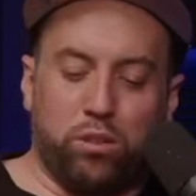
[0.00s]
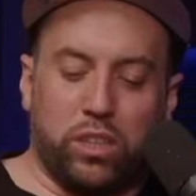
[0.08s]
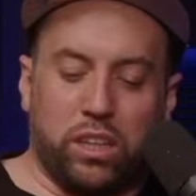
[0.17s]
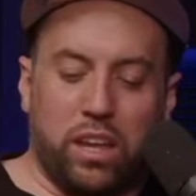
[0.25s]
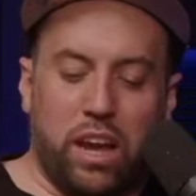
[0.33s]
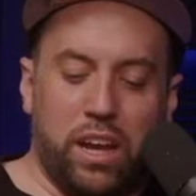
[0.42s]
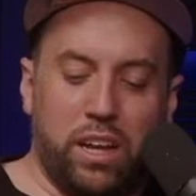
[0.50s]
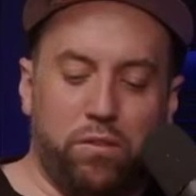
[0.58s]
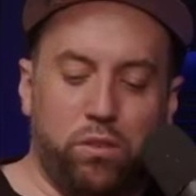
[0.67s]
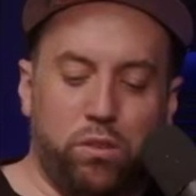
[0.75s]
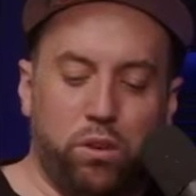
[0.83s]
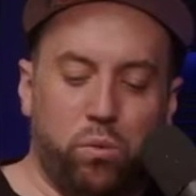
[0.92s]
a lot? And if
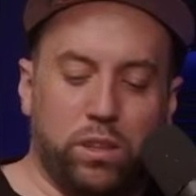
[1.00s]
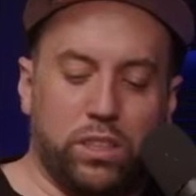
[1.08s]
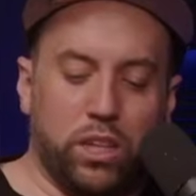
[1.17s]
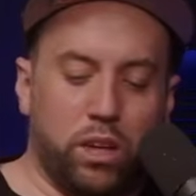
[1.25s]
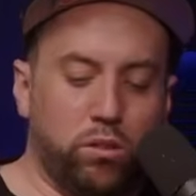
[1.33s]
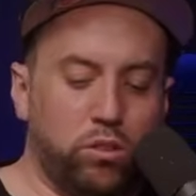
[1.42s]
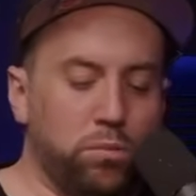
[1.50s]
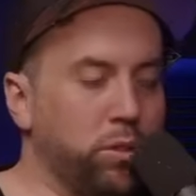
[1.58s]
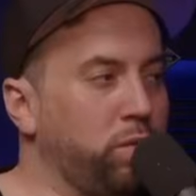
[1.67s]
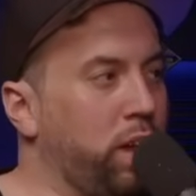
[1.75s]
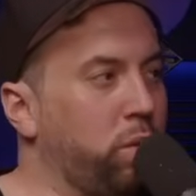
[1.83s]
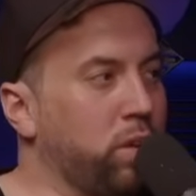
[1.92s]
you do, what's the go-to
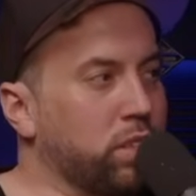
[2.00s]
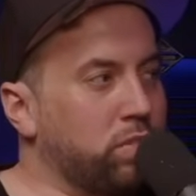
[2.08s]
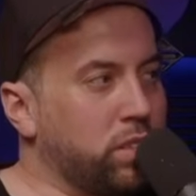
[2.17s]
move that works for you?